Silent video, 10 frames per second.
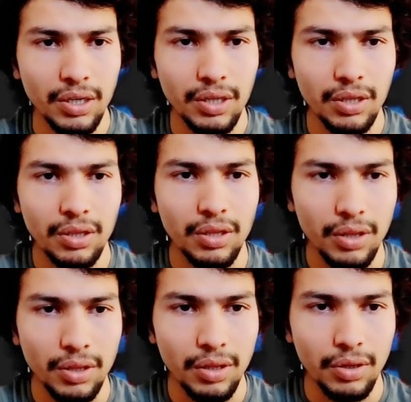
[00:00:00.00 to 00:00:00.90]

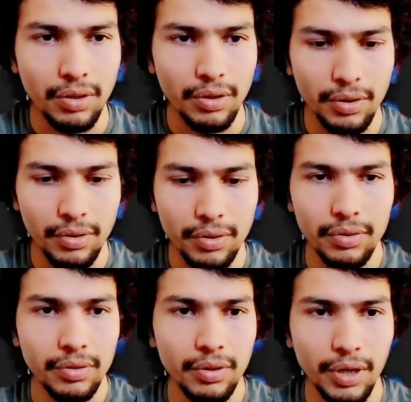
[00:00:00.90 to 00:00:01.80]
So
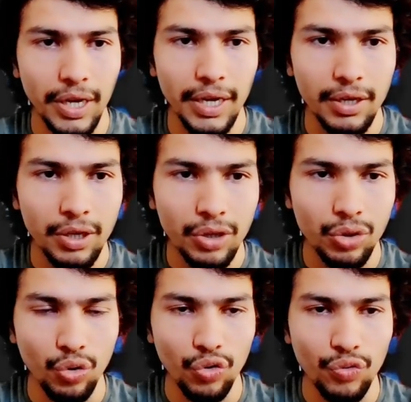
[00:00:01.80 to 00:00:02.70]
okay,
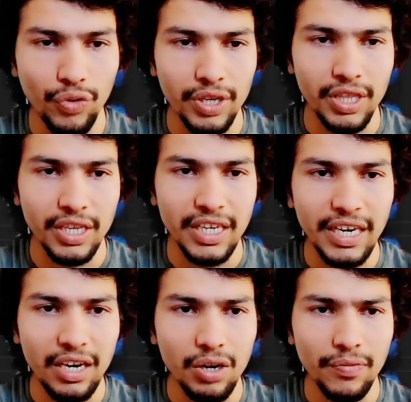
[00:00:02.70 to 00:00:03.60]
so for the
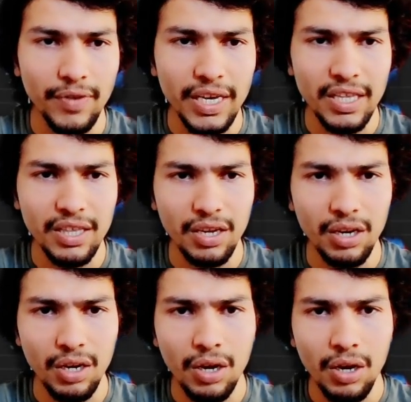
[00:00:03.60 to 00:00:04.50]
data normalization,